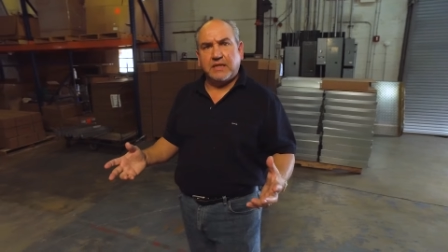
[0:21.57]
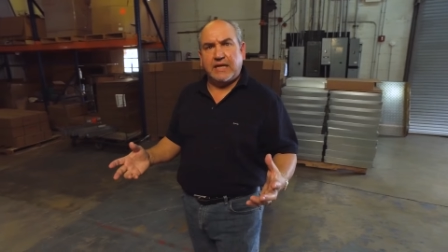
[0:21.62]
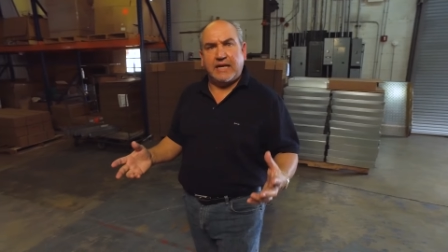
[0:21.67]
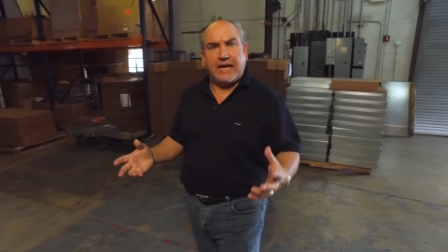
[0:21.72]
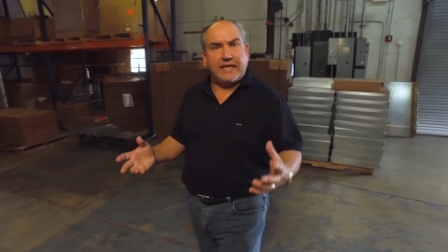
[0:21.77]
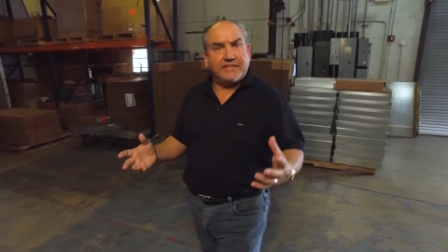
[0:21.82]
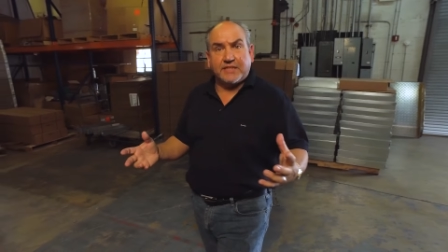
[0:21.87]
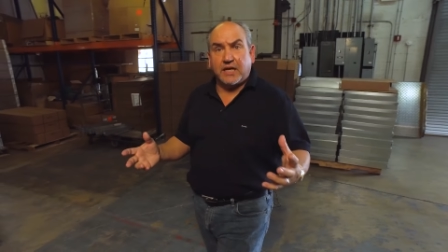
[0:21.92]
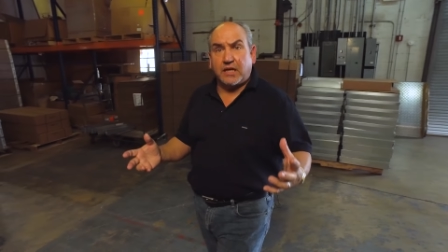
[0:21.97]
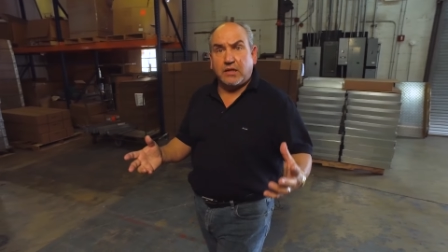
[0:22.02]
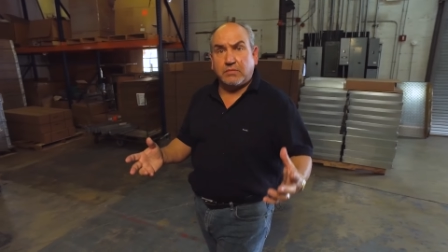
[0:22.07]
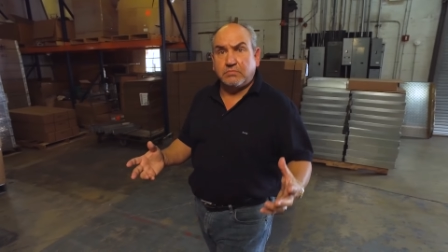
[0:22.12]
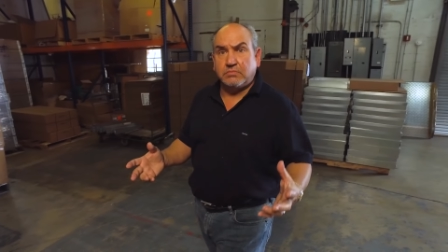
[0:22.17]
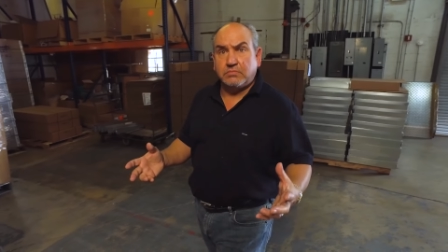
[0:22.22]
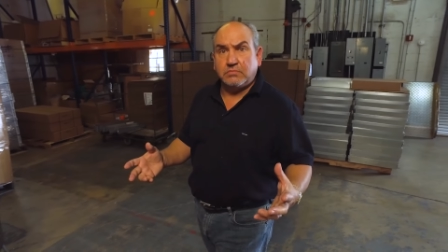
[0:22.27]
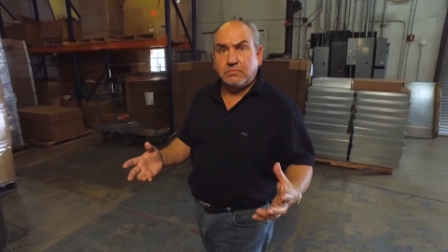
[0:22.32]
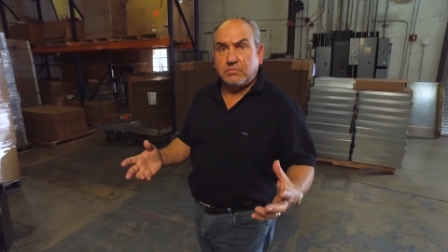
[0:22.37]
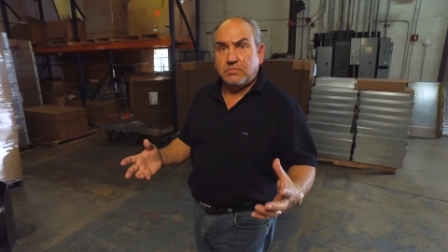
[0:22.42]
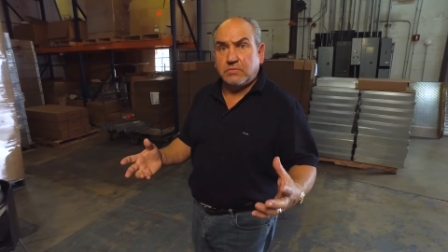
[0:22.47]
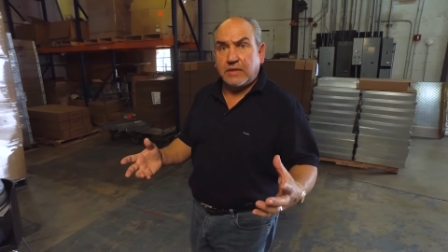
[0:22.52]
And I tell
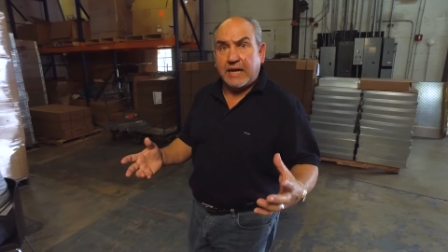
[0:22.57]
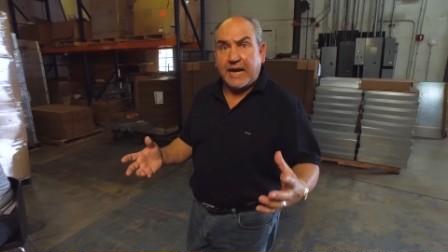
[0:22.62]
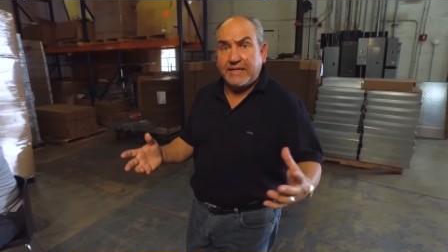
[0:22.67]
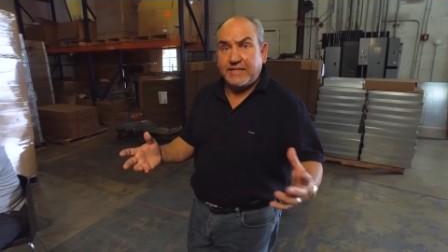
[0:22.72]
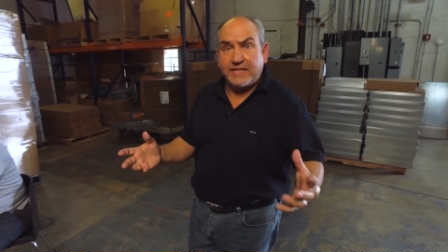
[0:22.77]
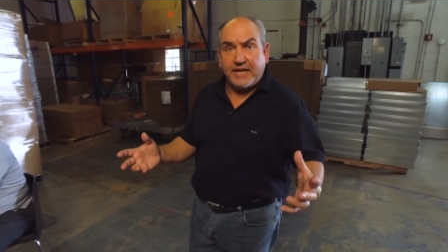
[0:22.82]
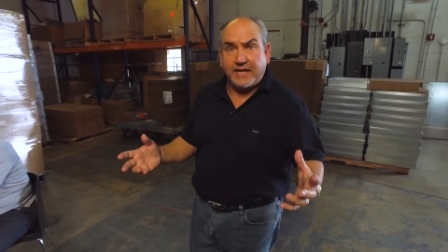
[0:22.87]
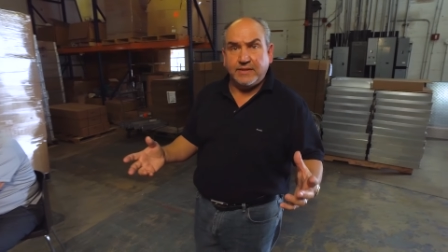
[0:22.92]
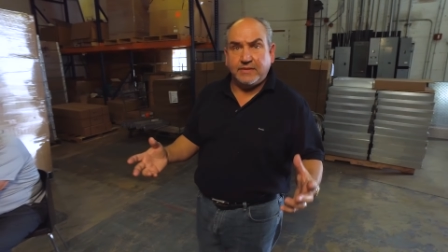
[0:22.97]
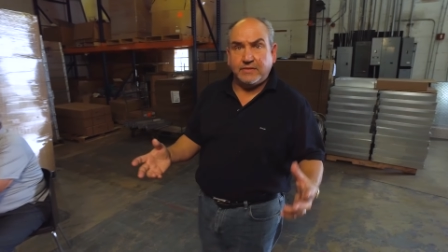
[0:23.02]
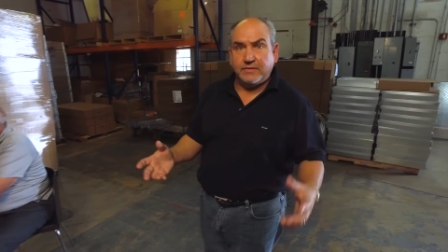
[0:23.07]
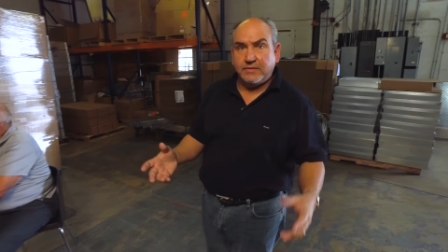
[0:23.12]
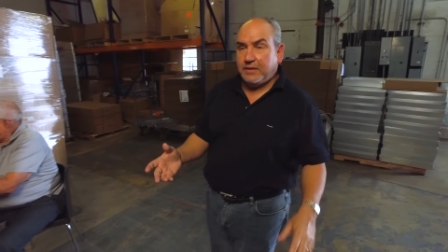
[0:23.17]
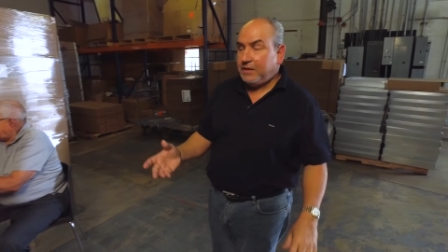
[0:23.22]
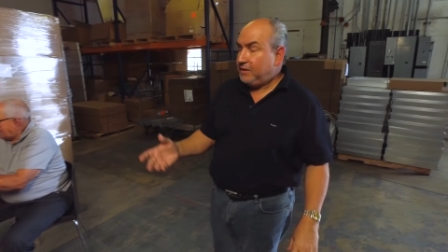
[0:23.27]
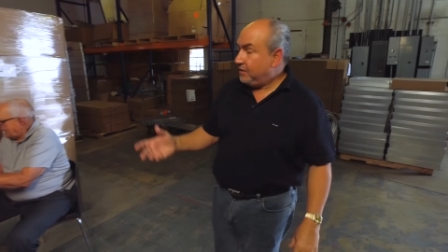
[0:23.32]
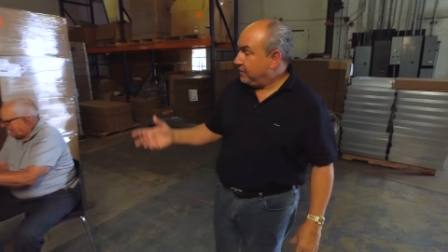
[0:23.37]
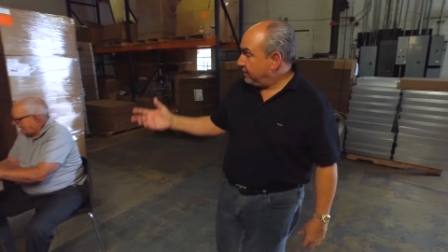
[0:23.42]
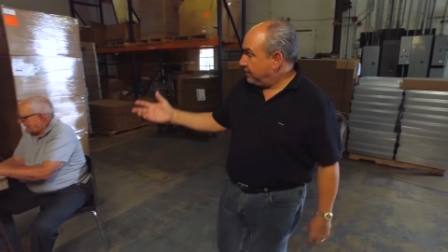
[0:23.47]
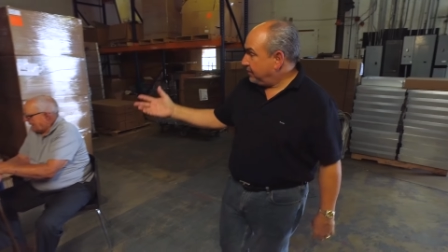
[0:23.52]
them, I didn't.
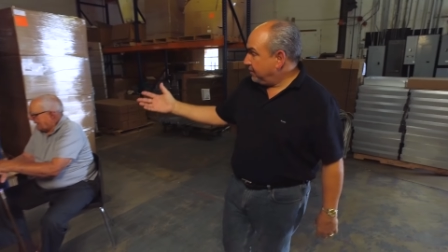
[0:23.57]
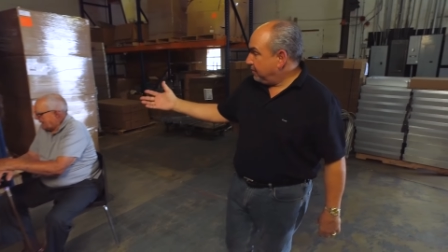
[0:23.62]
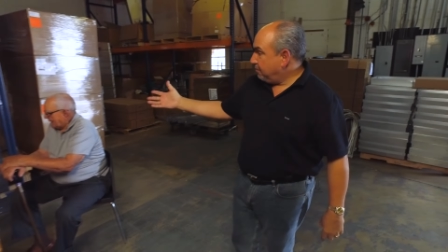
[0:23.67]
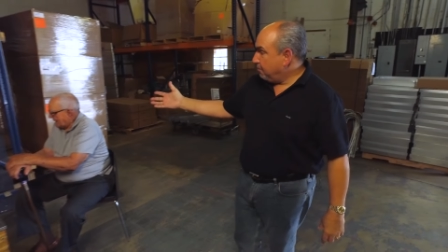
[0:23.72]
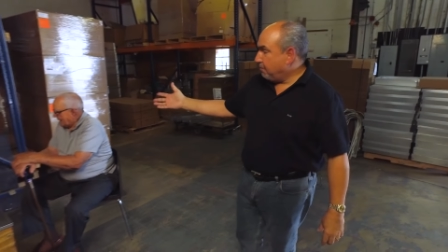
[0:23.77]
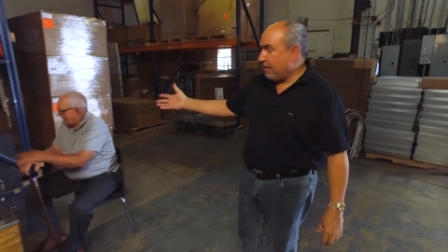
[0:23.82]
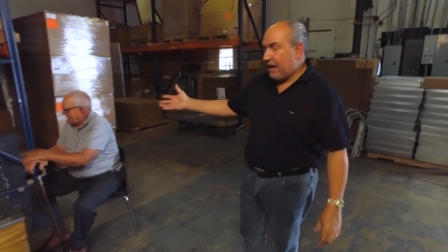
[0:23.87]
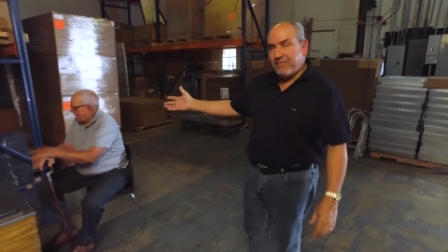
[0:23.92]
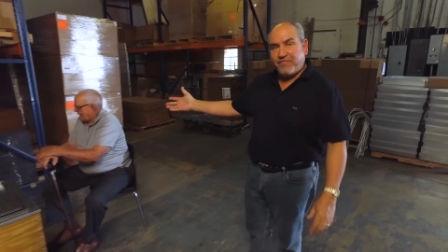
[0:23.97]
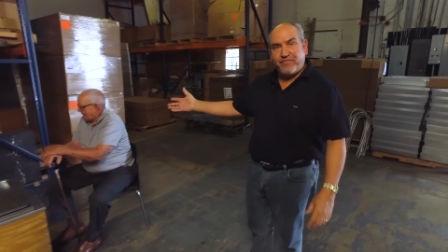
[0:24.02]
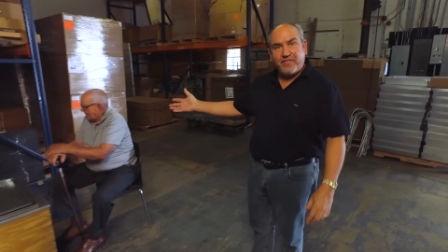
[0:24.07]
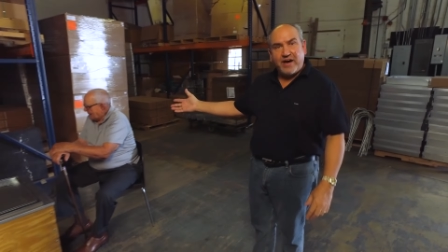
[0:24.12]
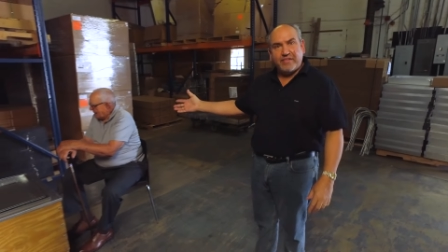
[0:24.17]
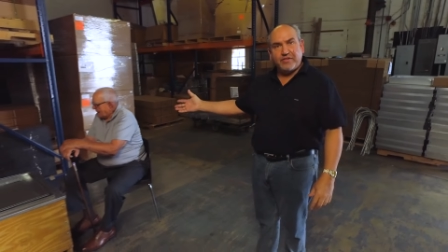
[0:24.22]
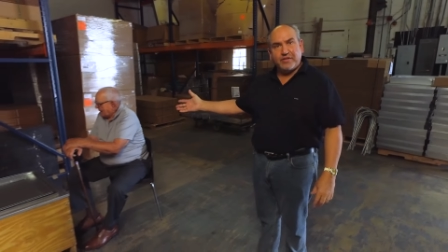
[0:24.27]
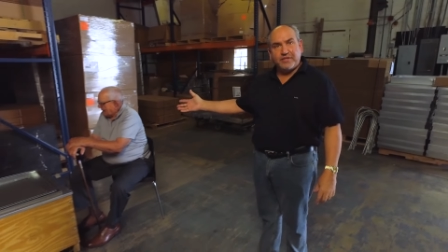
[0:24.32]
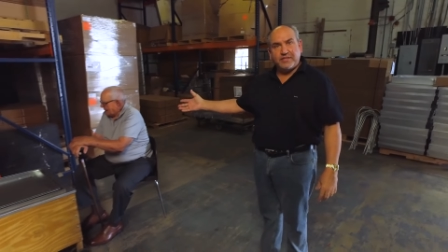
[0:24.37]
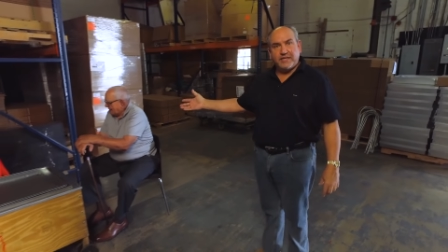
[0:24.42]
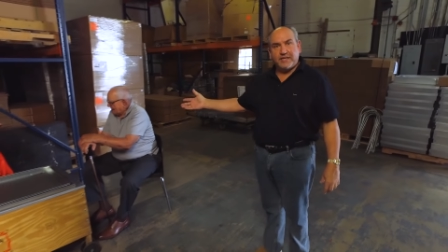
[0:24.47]
My father